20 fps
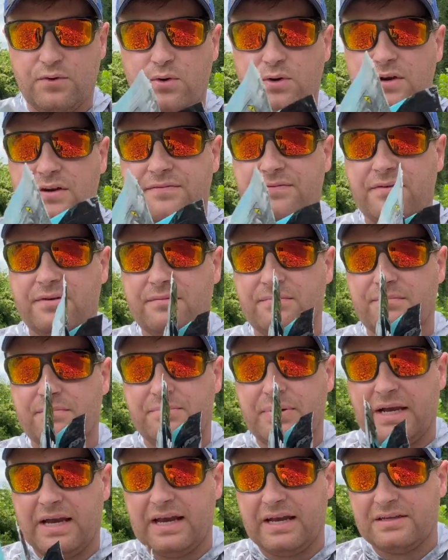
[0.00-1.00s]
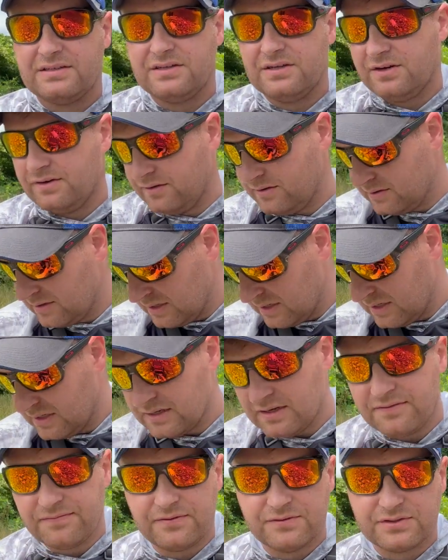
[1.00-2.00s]
different packs here,
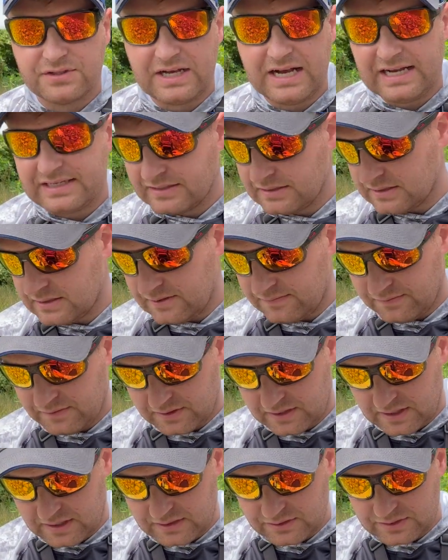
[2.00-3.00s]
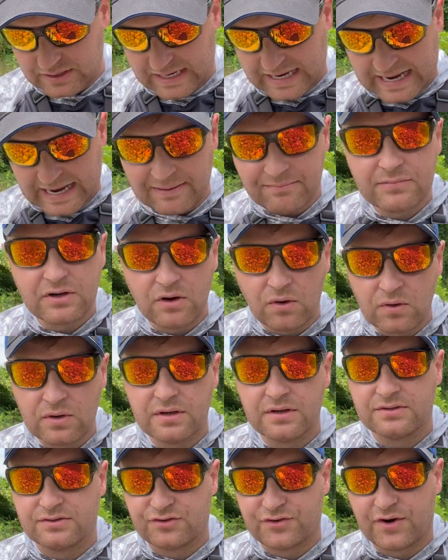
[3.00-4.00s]
different sizes, different colors. I'm
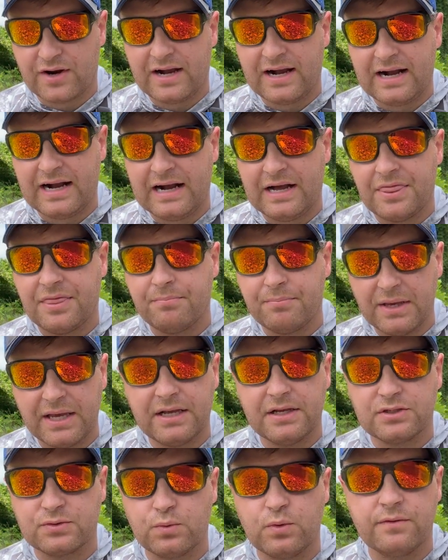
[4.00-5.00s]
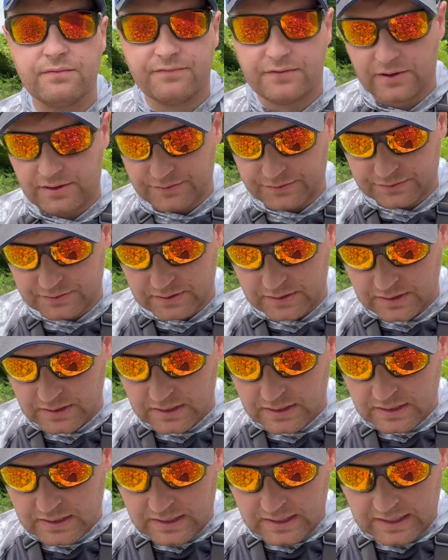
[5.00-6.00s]
gonna try the biggest one first,
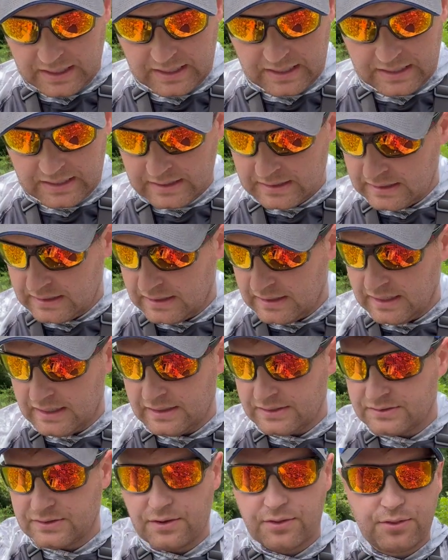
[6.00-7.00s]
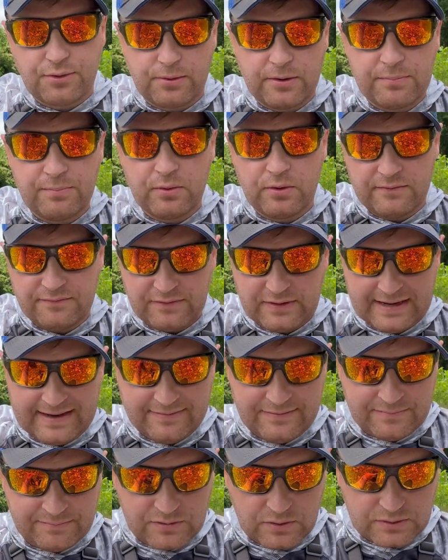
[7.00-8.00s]
and it is the
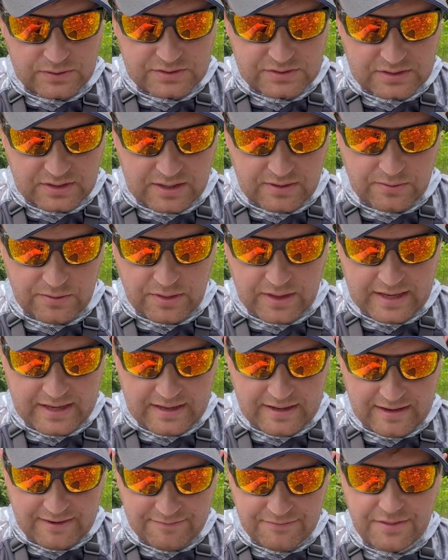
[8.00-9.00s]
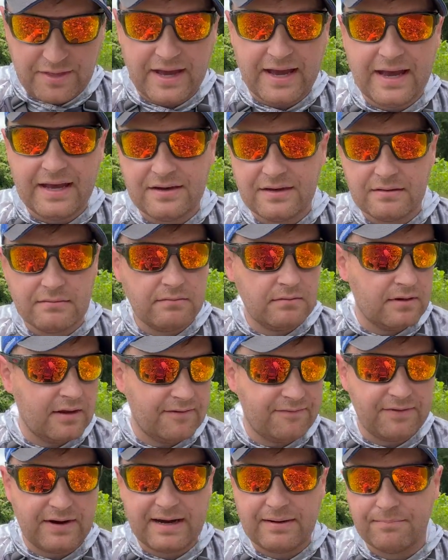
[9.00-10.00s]
3.5. I'm gonna start with that.
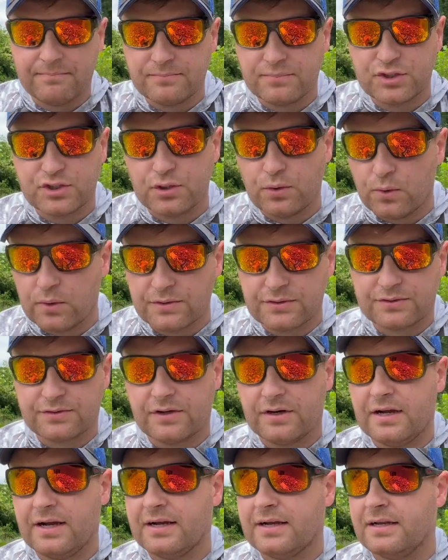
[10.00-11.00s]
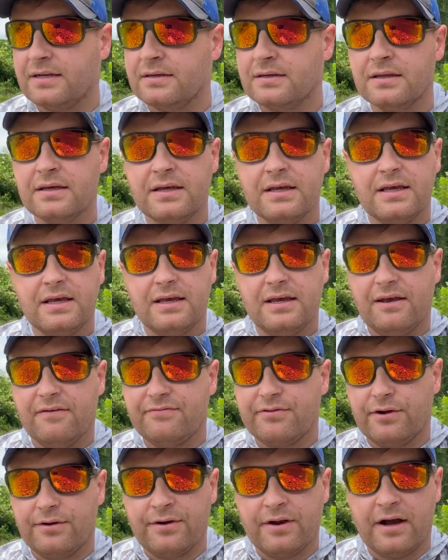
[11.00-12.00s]
If I'm short striking,
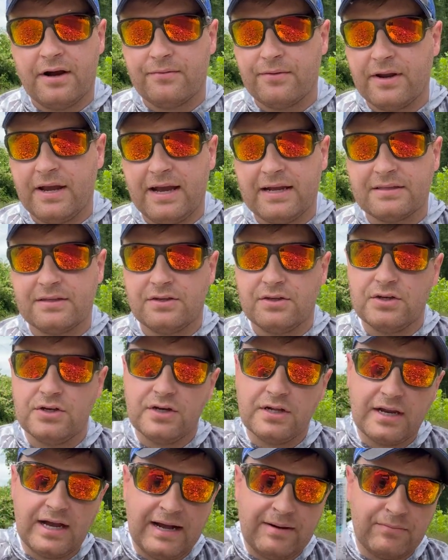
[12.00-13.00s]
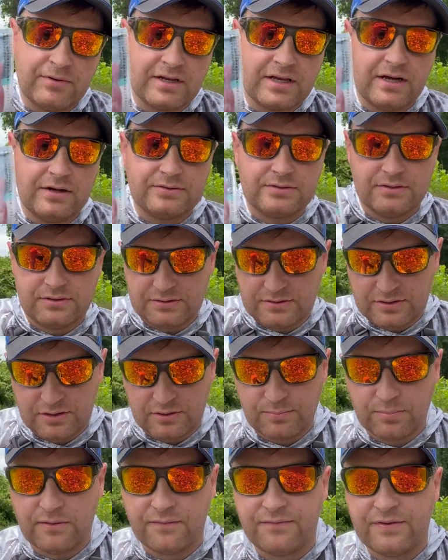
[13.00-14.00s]
if they're not reacting good, I'm gonna go to the
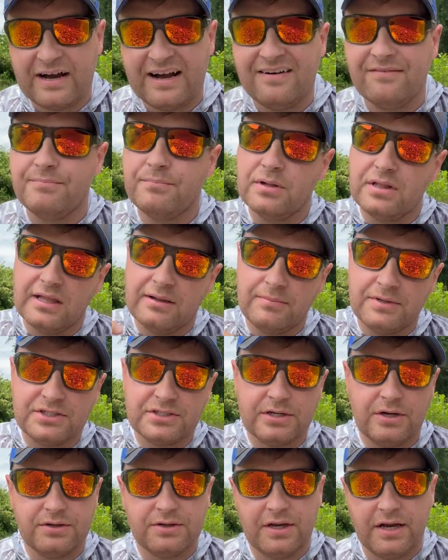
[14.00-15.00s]
2.5. But let me show you